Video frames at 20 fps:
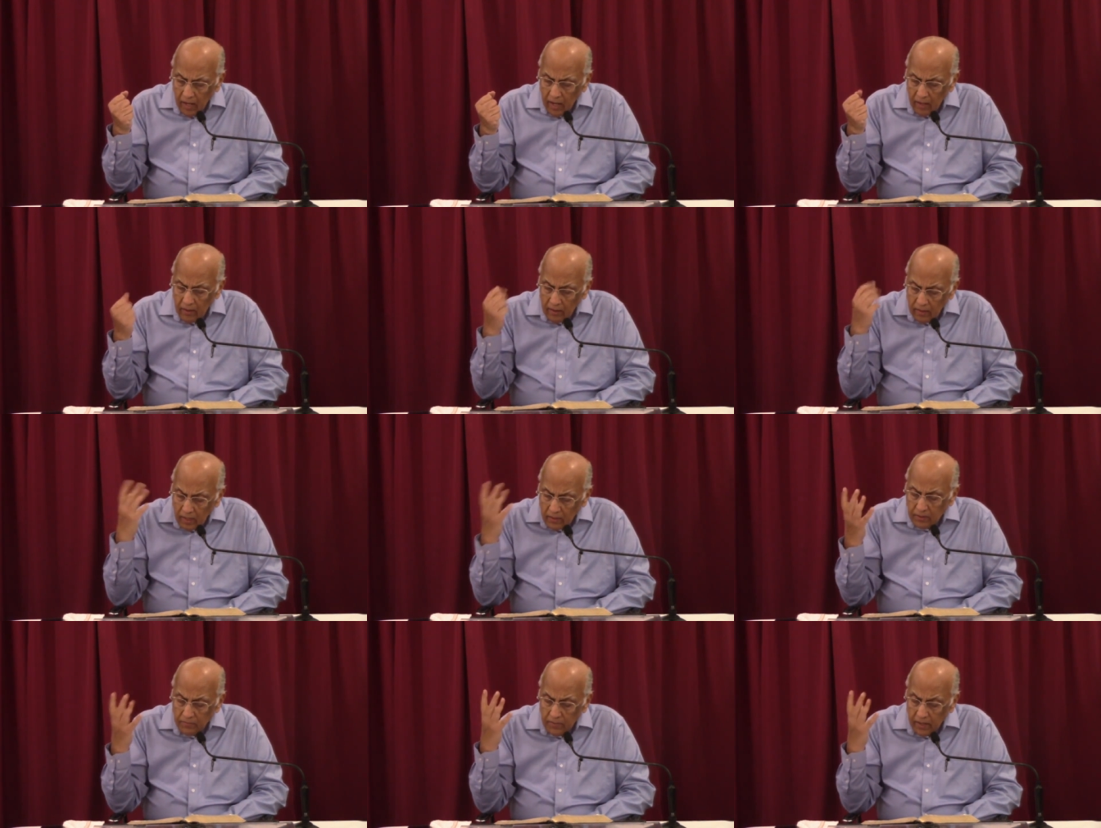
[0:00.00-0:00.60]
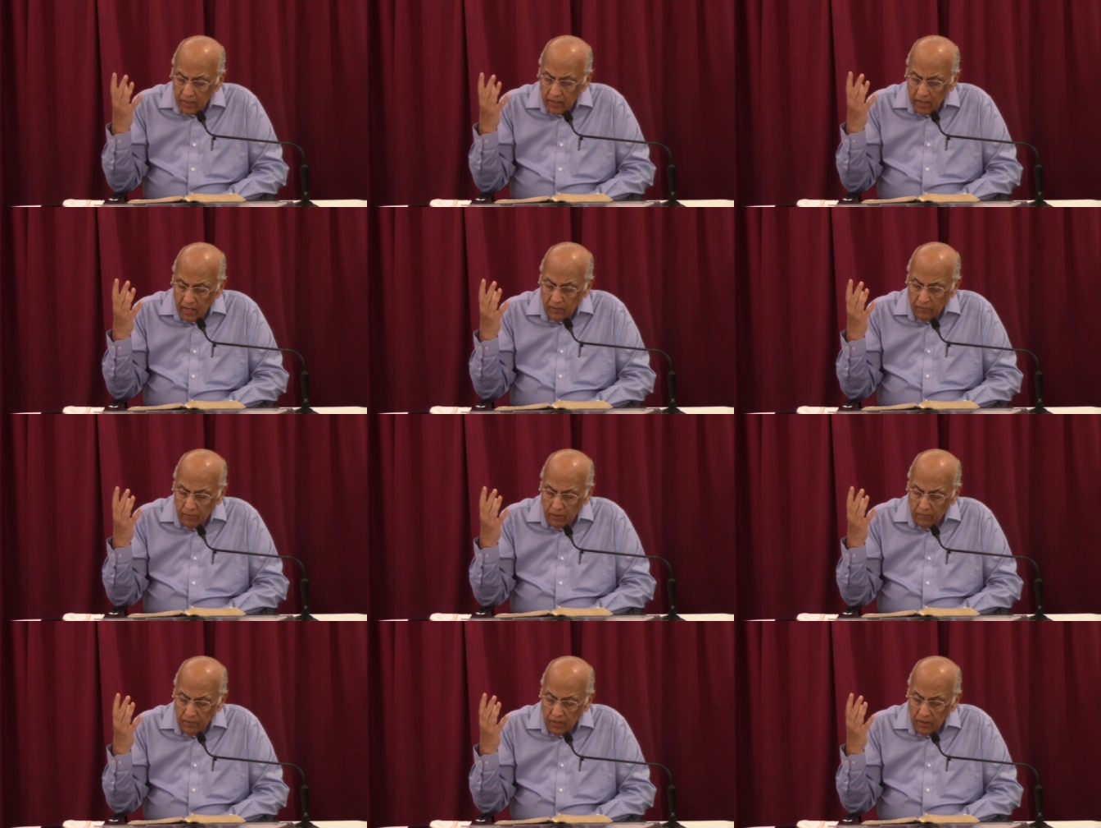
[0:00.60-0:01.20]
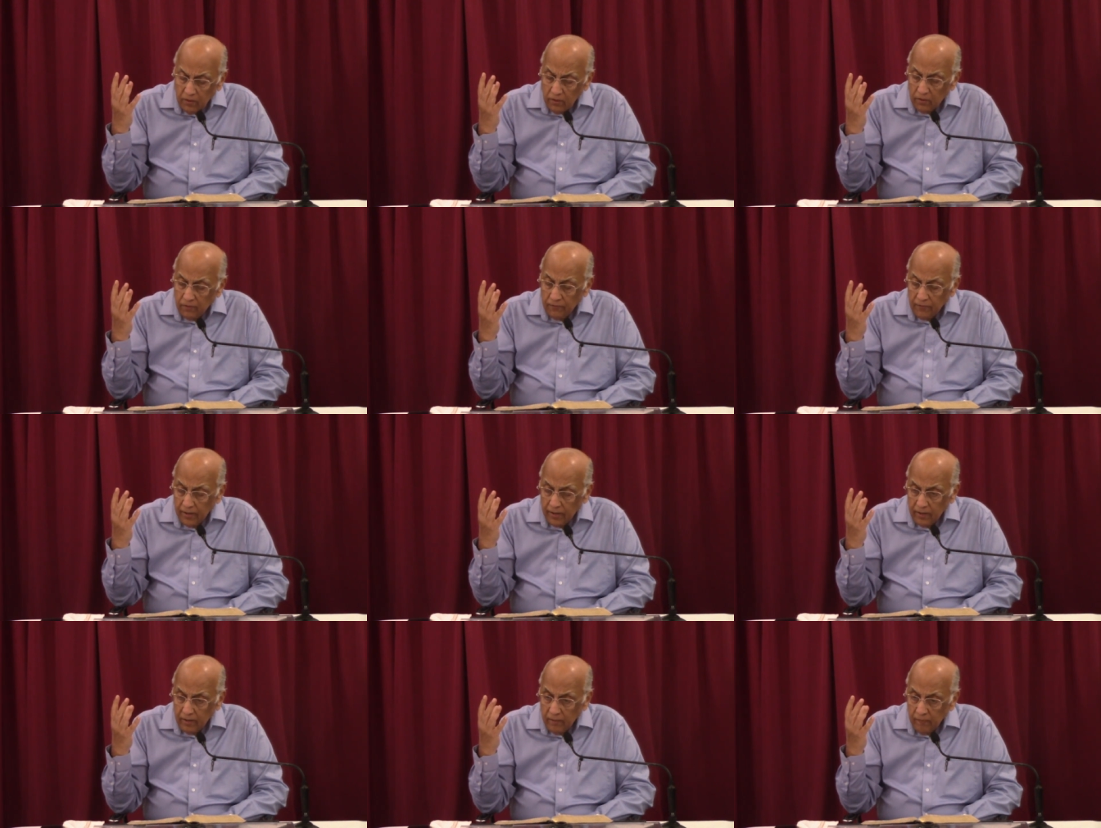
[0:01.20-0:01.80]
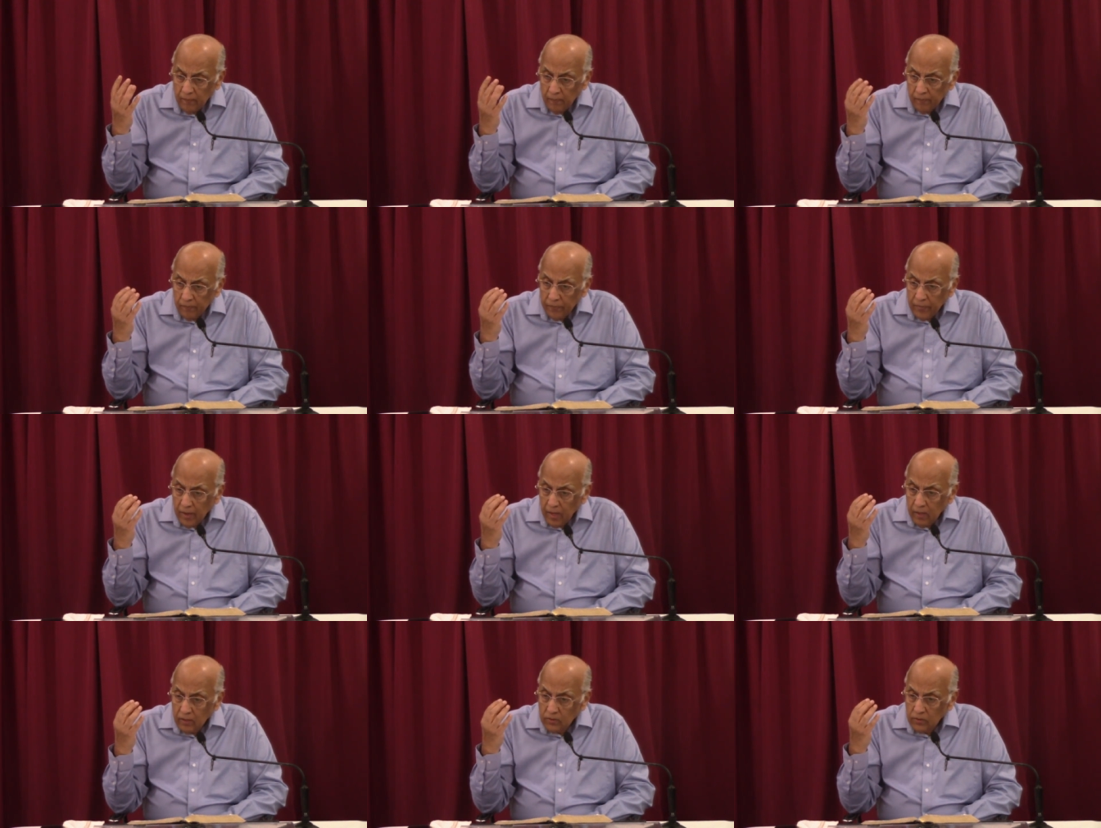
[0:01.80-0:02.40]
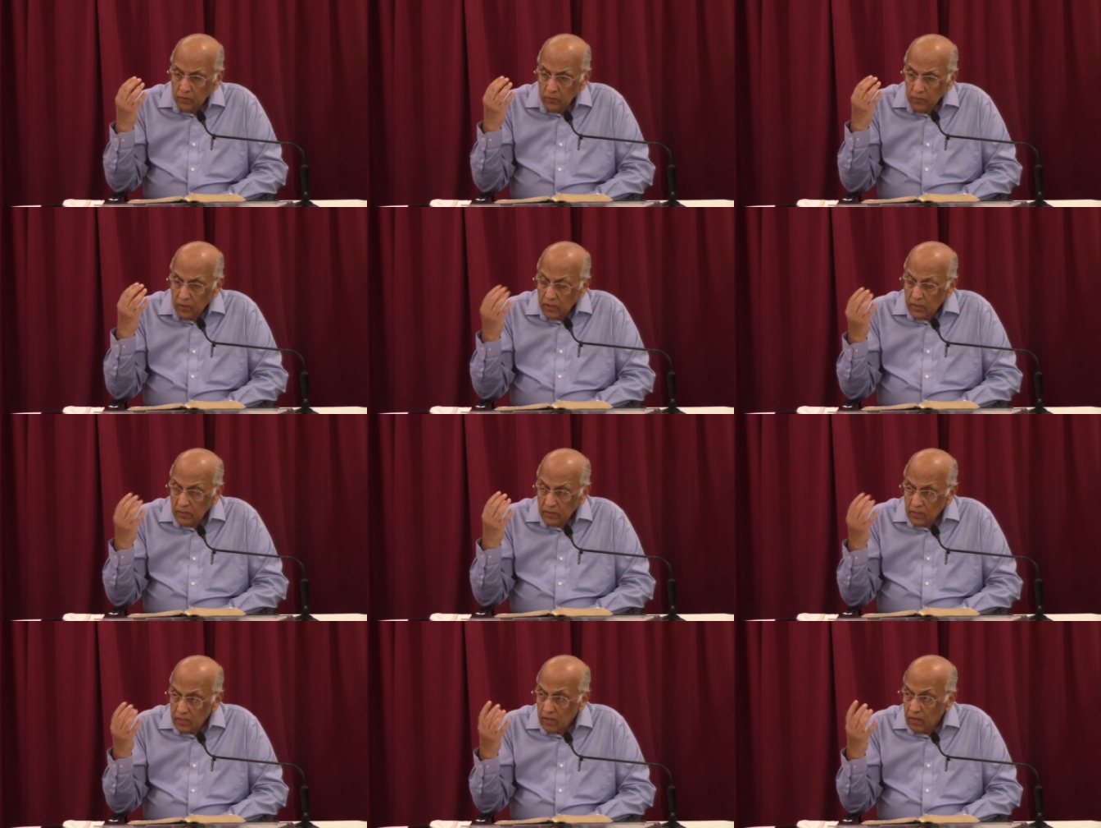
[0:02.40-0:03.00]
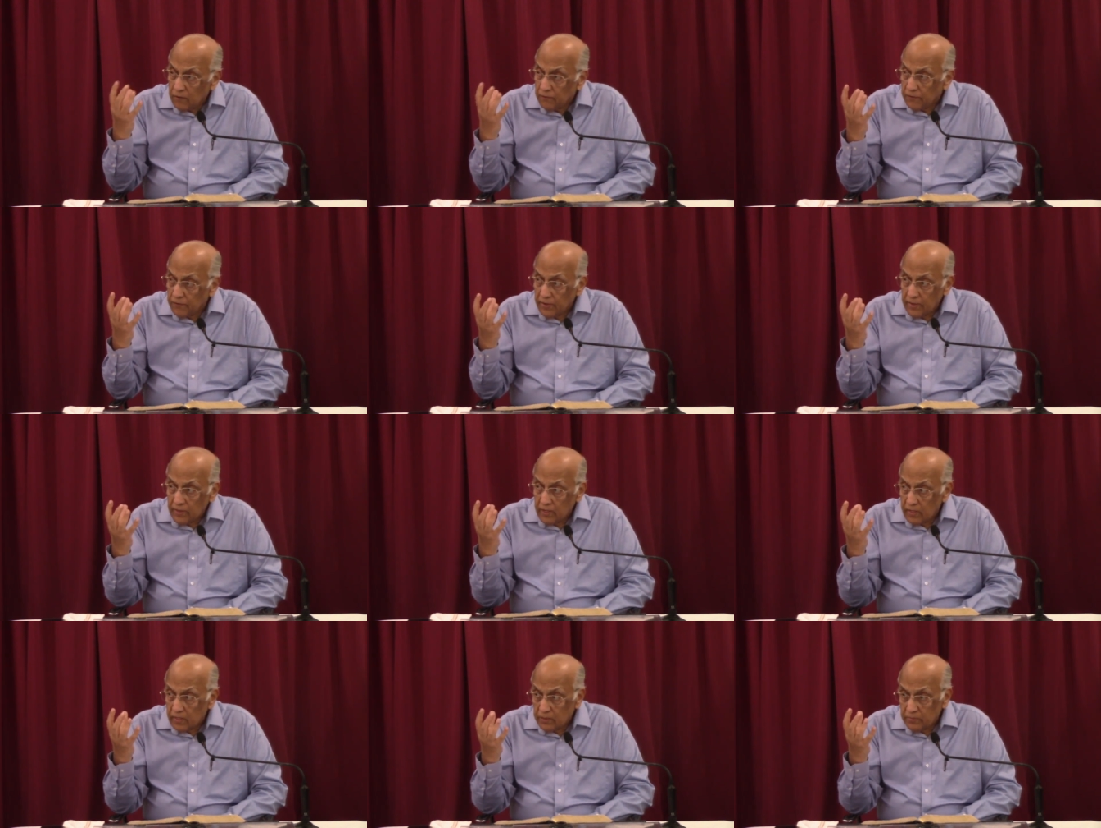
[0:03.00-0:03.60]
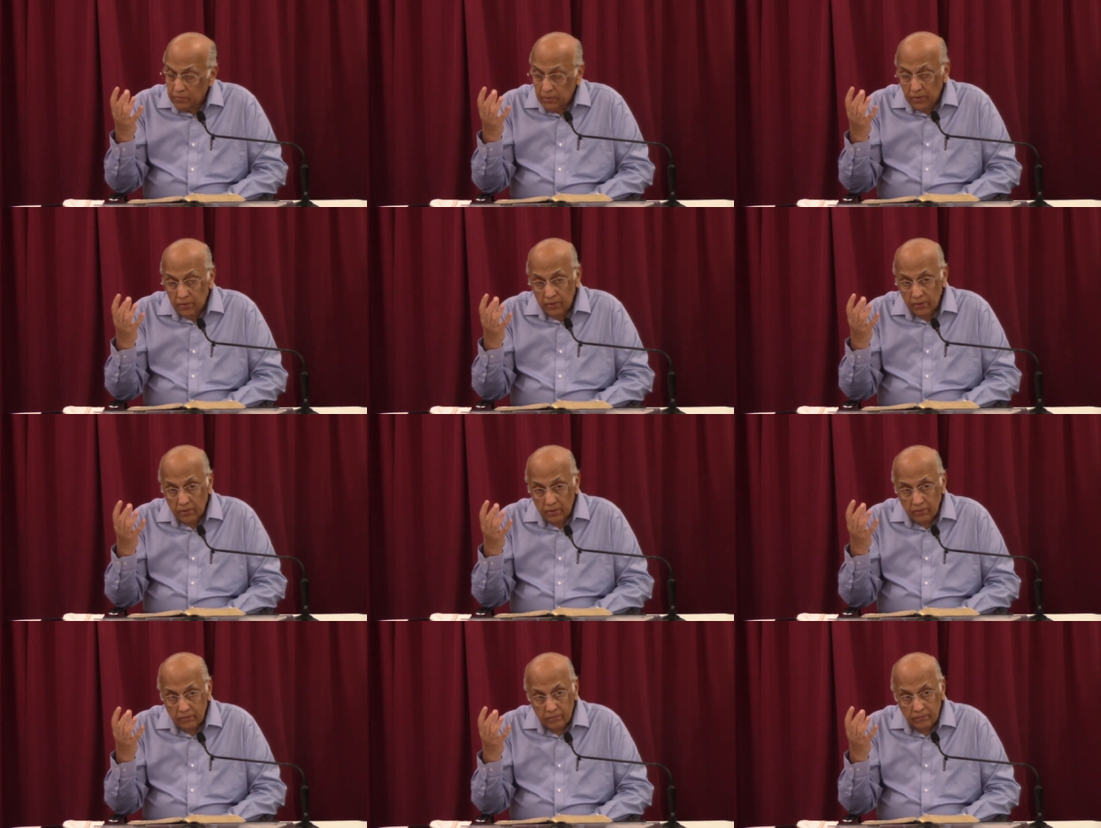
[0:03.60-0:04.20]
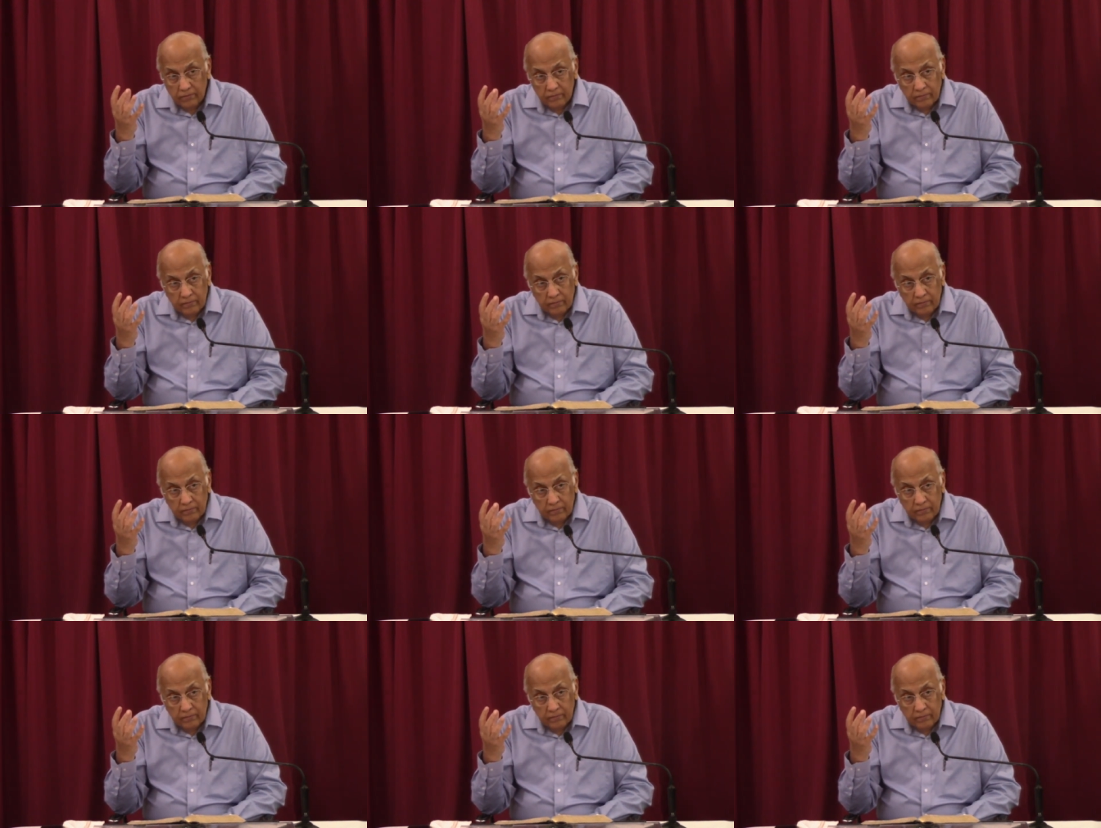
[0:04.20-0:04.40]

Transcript: And thus my name will be glorified. So, what is an offering that is pure?